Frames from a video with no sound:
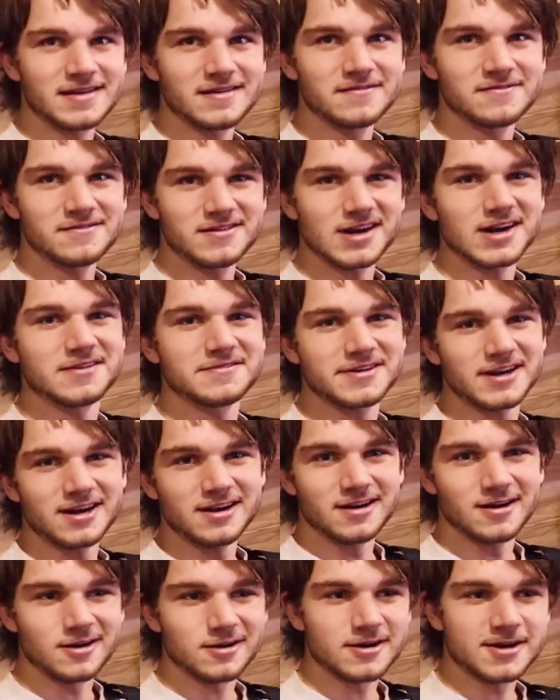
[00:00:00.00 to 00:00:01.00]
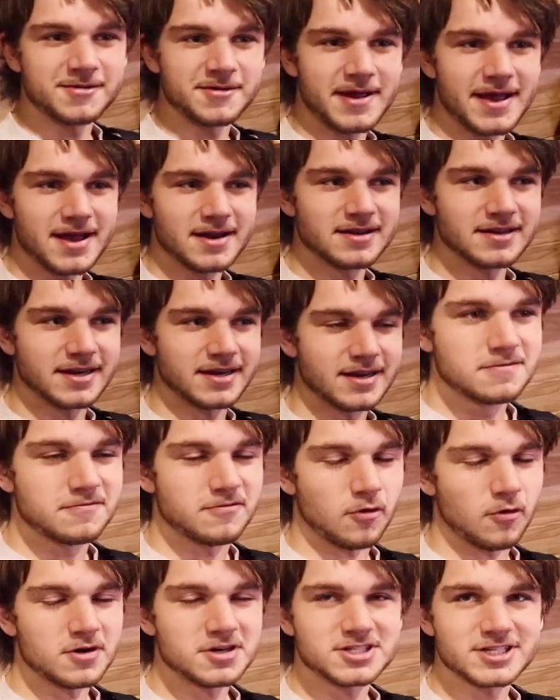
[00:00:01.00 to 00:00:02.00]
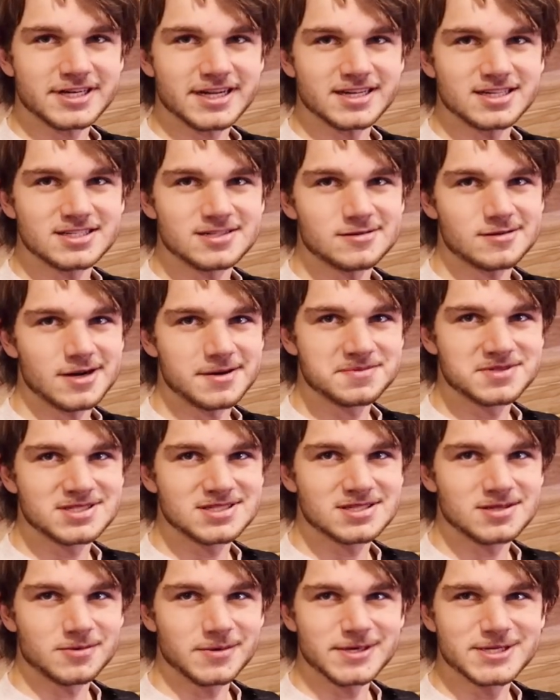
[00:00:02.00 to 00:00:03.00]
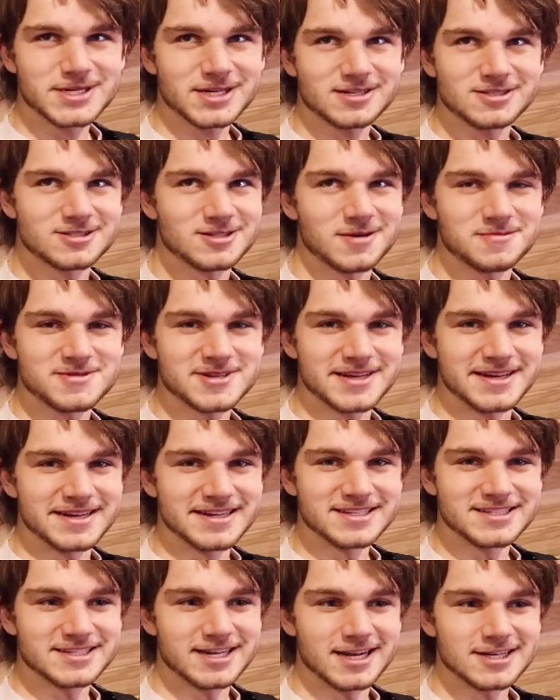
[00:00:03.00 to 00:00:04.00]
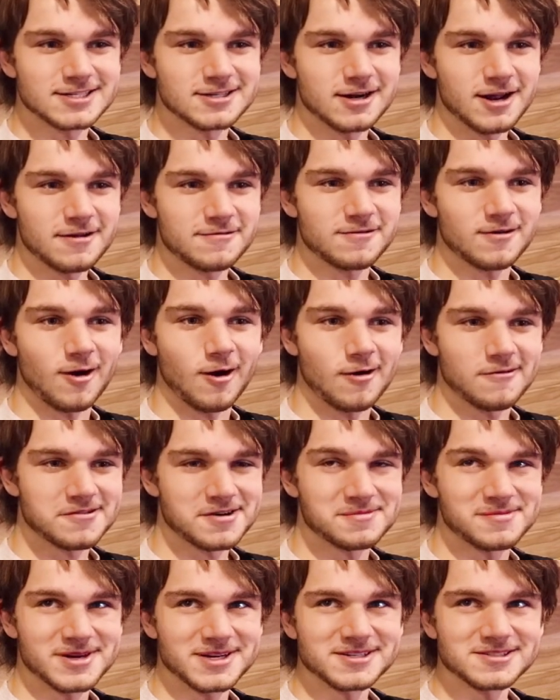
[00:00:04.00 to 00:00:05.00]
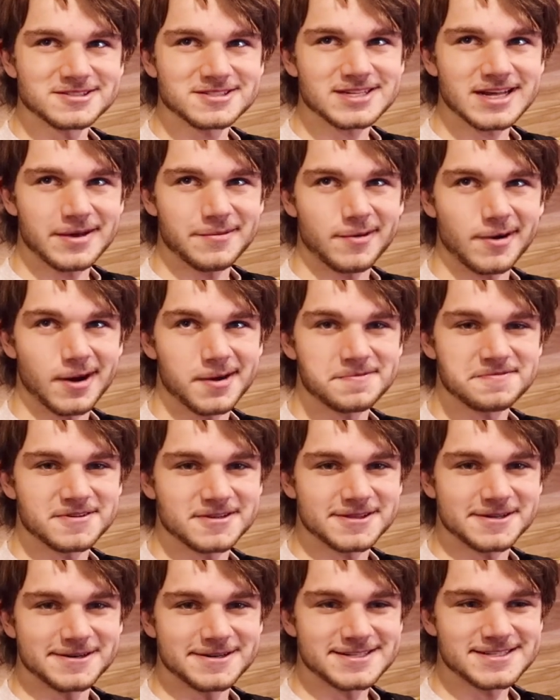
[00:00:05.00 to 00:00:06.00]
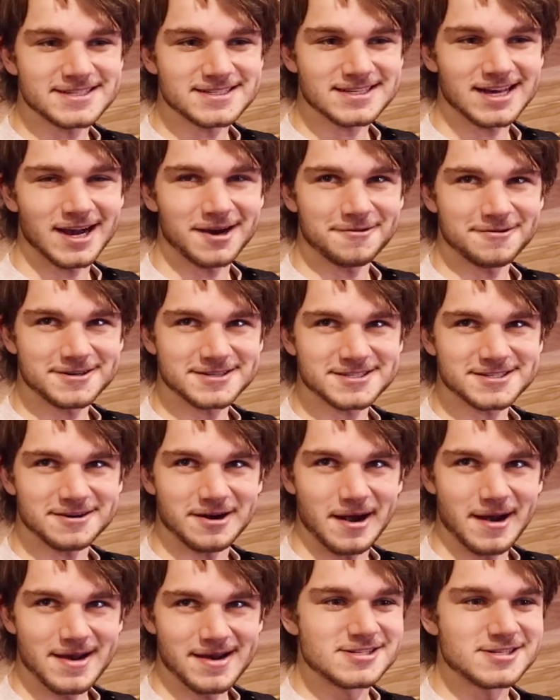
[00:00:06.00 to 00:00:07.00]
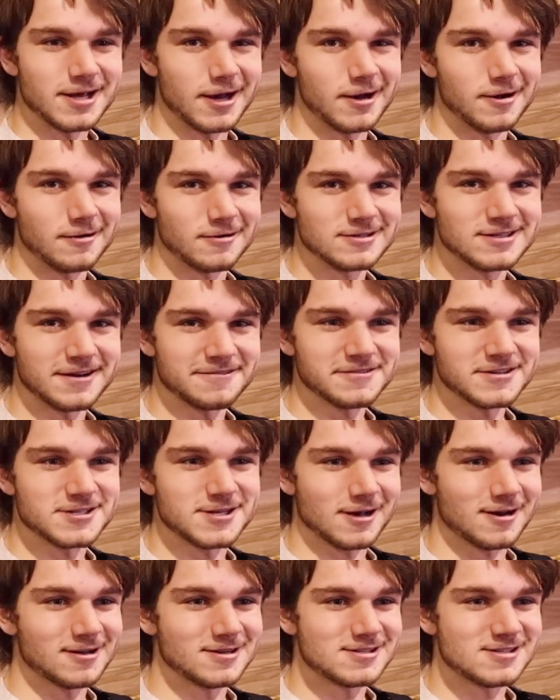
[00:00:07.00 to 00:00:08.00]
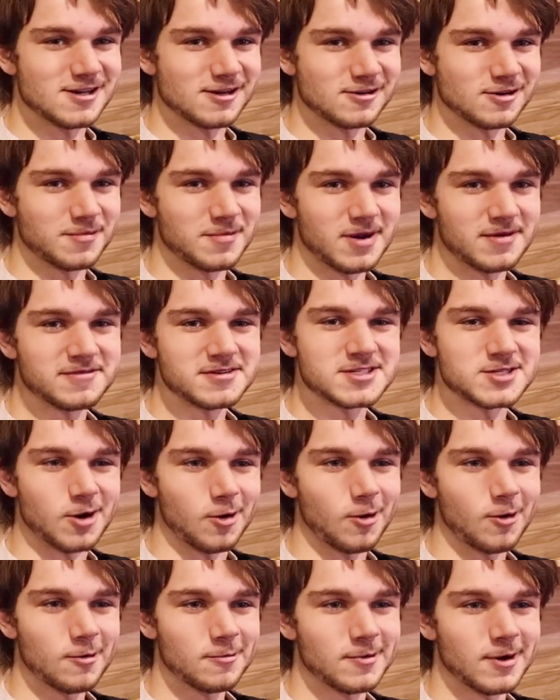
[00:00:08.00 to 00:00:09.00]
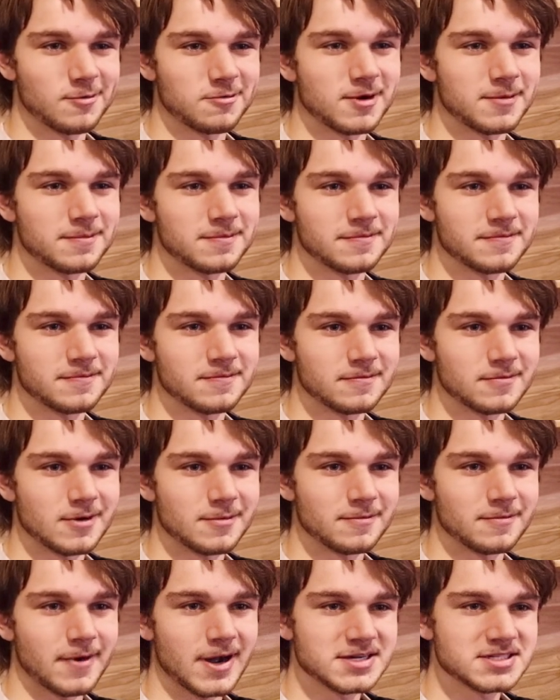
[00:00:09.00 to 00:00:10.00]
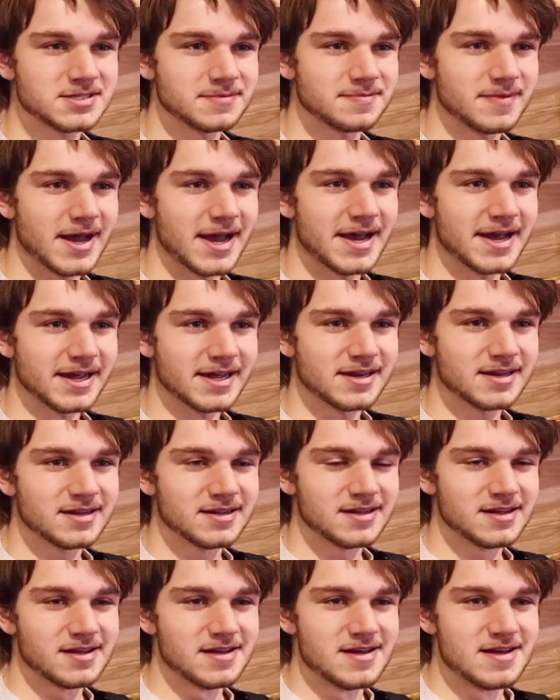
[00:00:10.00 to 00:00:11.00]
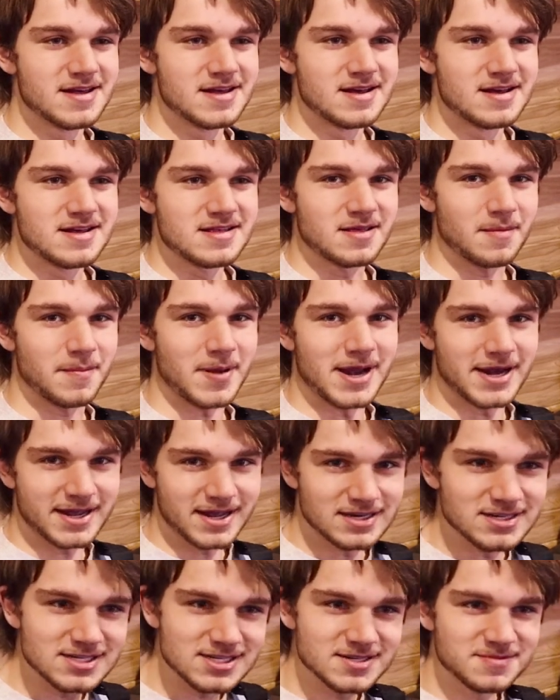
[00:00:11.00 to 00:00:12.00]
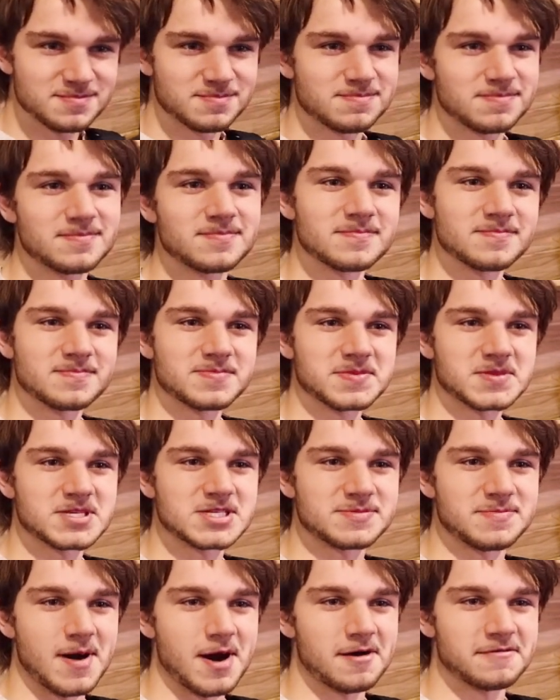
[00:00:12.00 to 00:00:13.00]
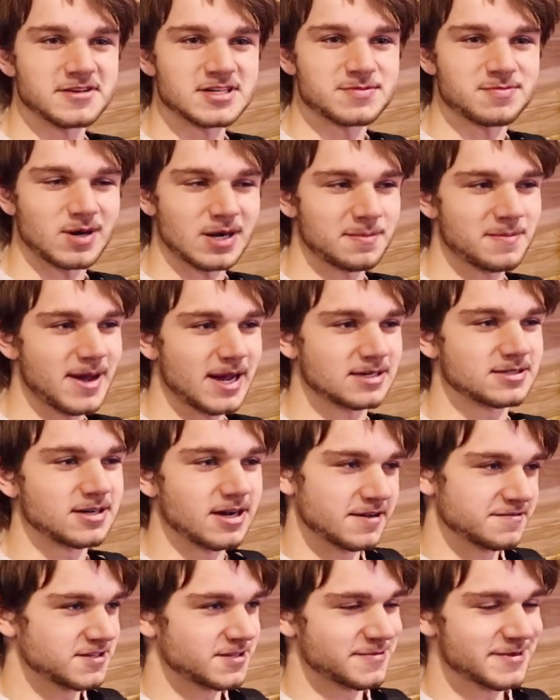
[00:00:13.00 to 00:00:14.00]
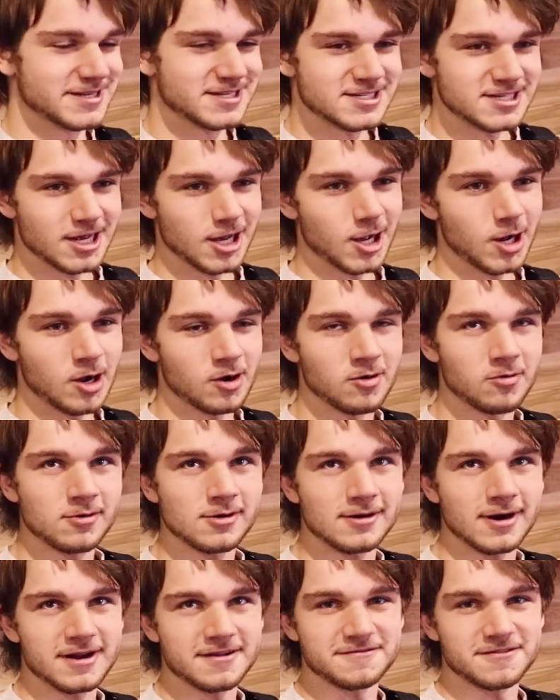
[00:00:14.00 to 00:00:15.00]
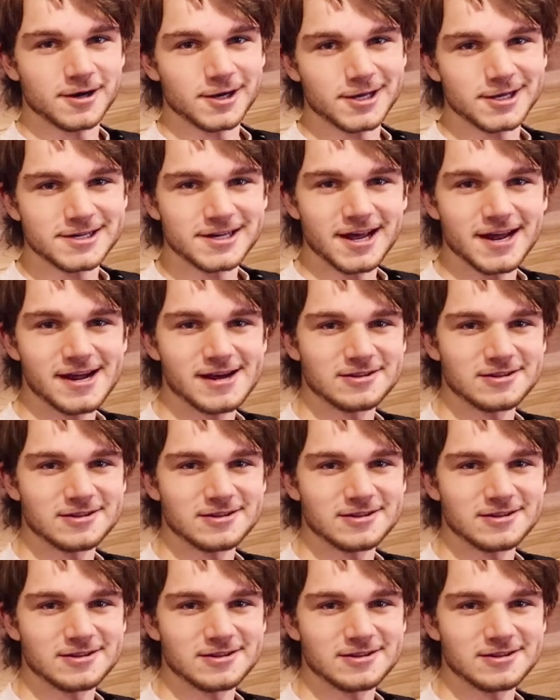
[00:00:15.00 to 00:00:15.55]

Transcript: very, very hungry. We had like four chicken strips, three chicken strips each yesterday for all of our meals, and we're up for 36 hours straight. So it definitely took took a little bit of a toll, but we're we're bouncing back. The bacon's smell of it's bringing back life to me, so we're ready for a good day out